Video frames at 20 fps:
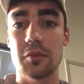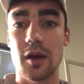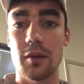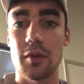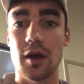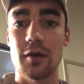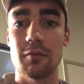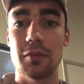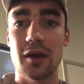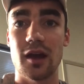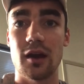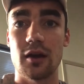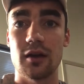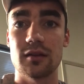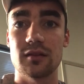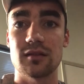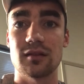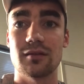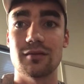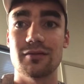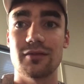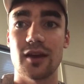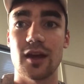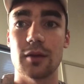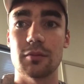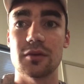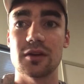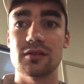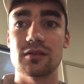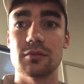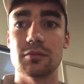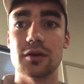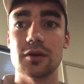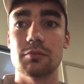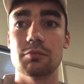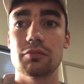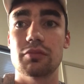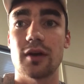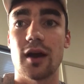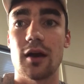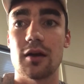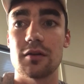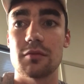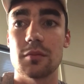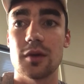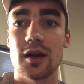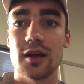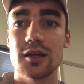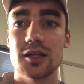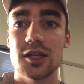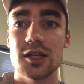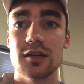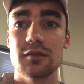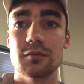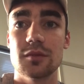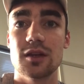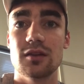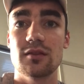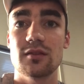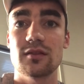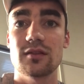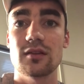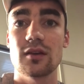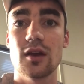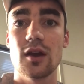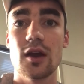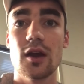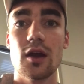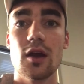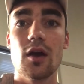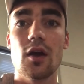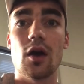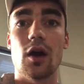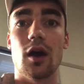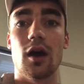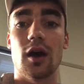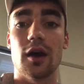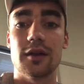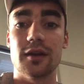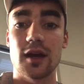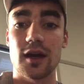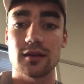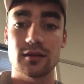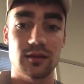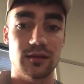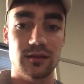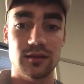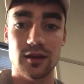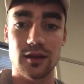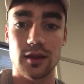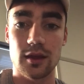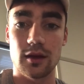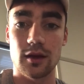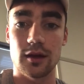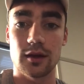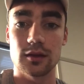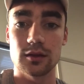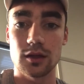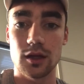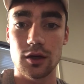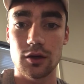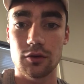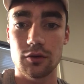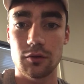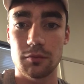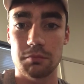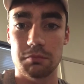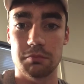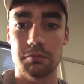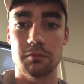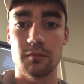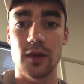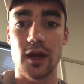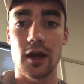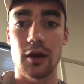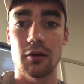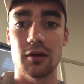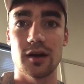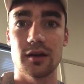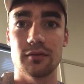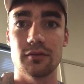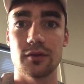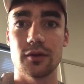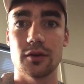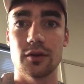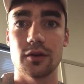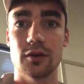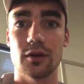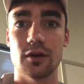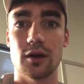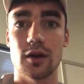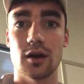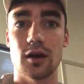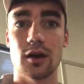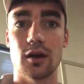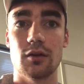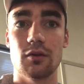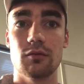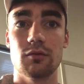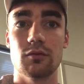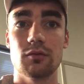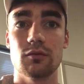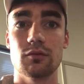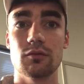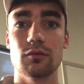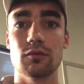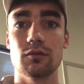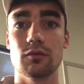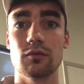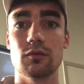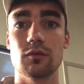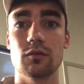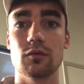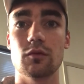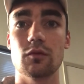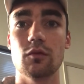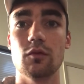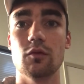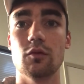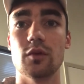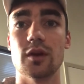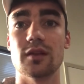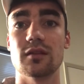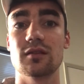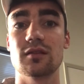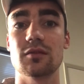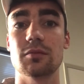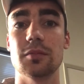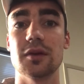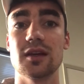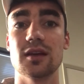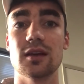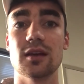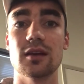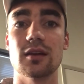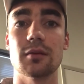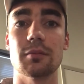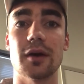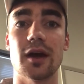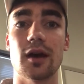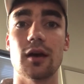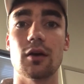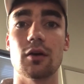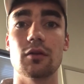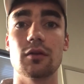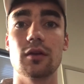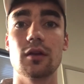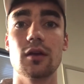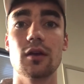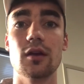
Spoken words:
by my parents and family to be proud of my achievements. Not to say that I gloat, however, when speaking about,